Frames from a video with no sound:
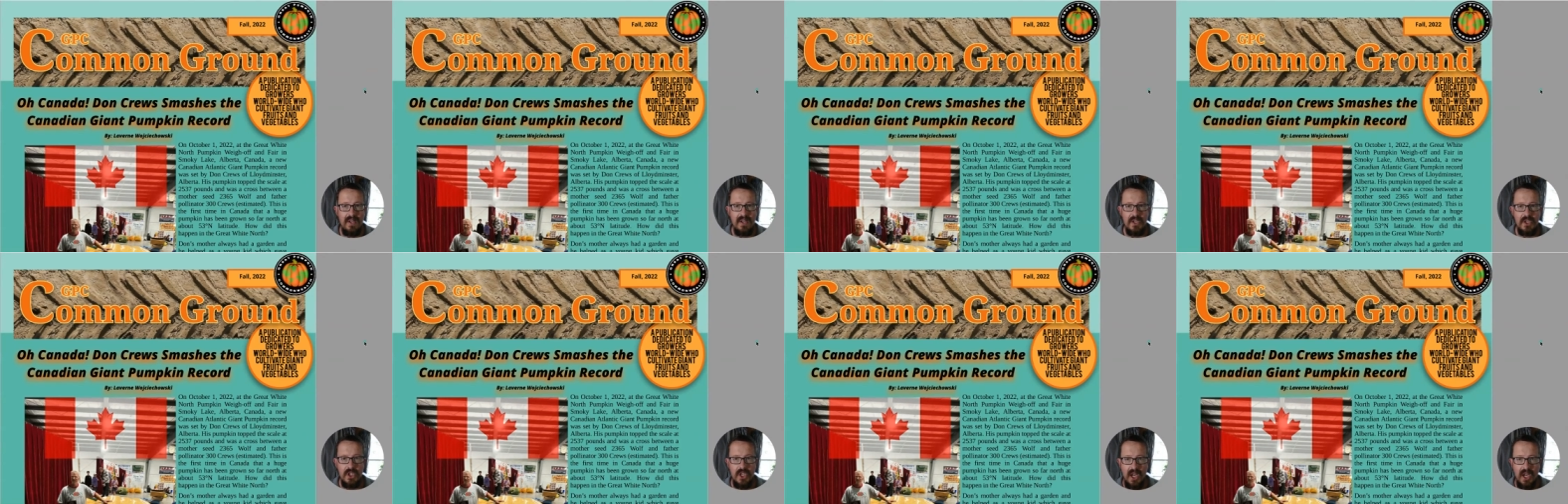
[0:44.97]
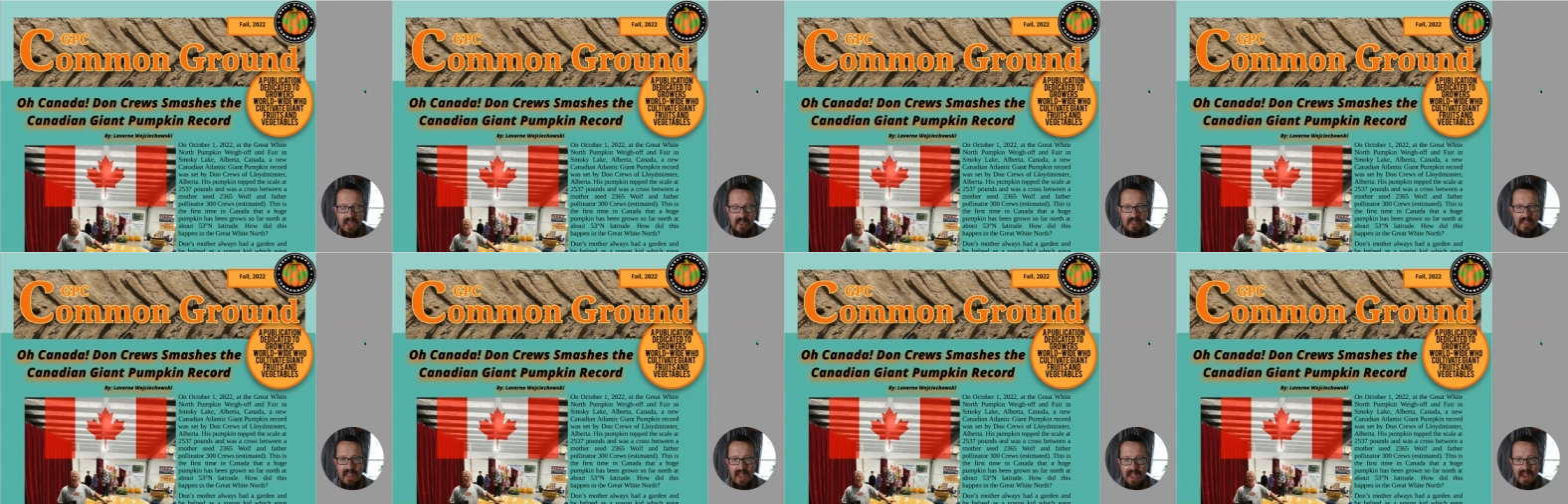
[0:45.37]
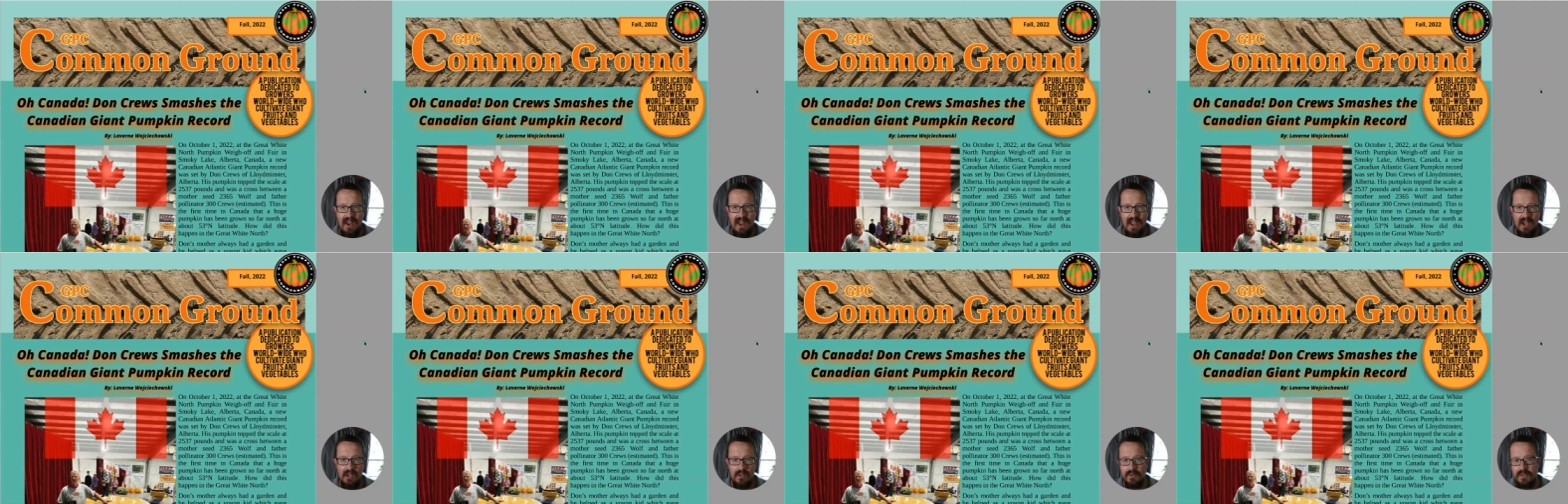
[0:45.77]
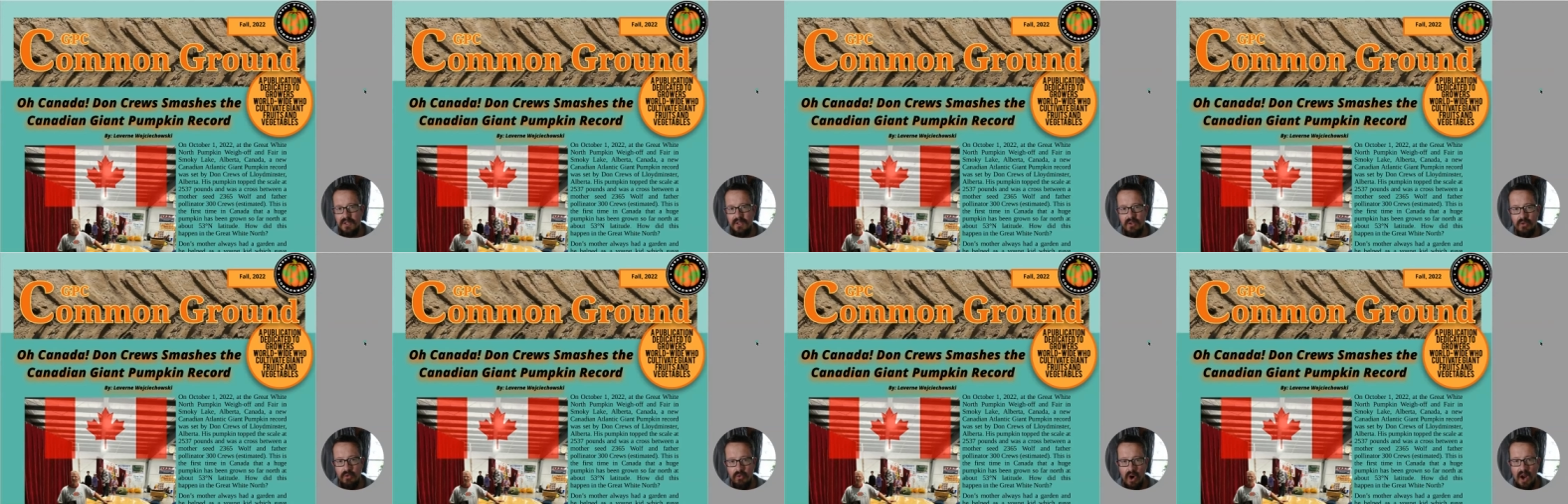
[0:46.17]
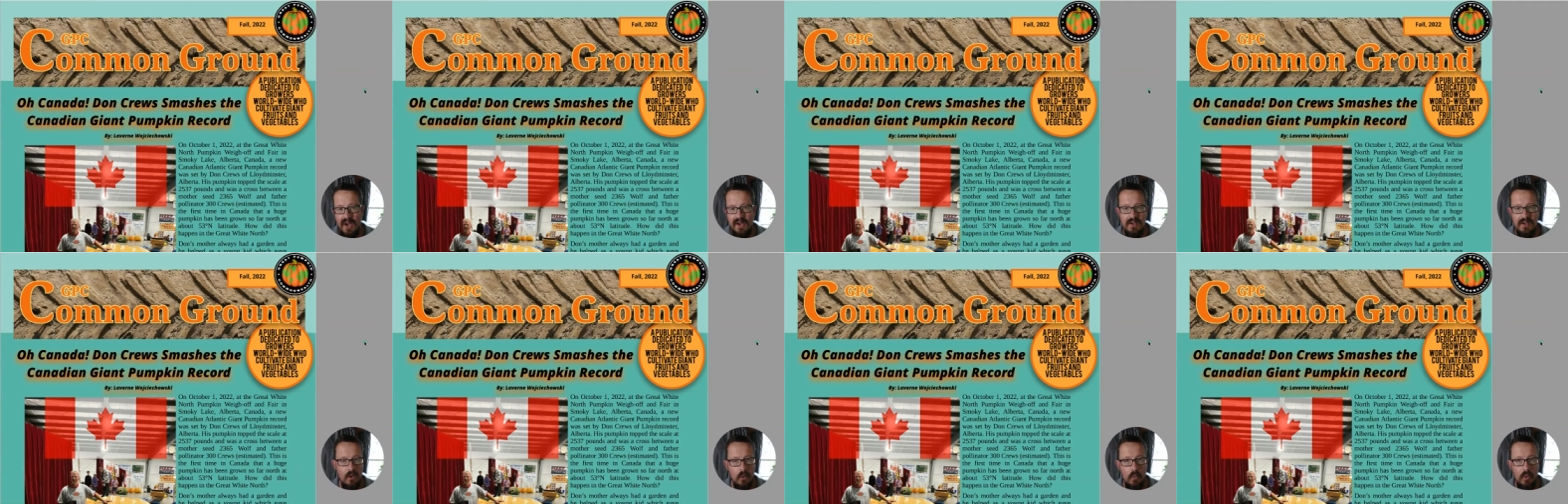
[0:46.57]
Check that out. Right,
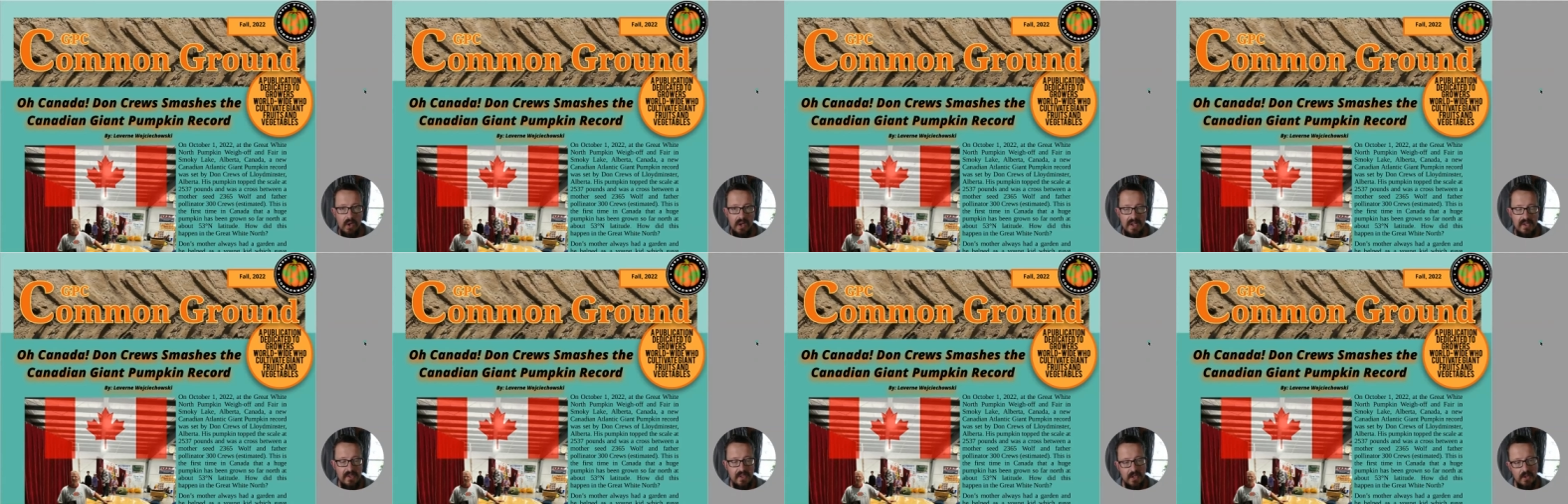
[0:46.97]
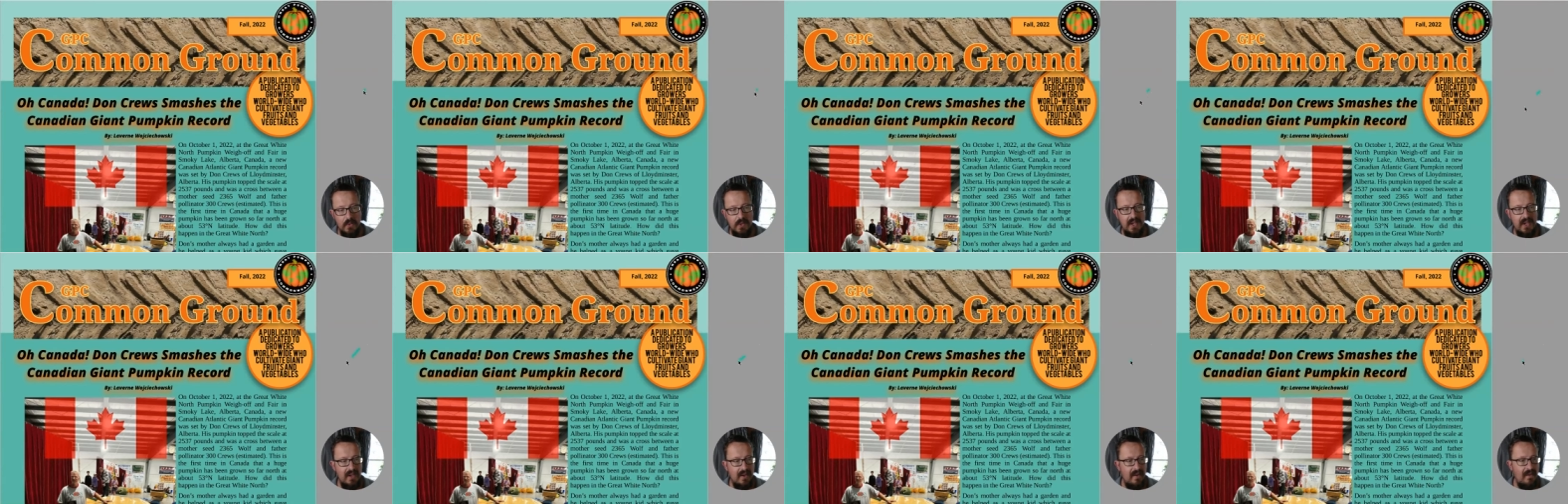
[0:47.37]
we're into it.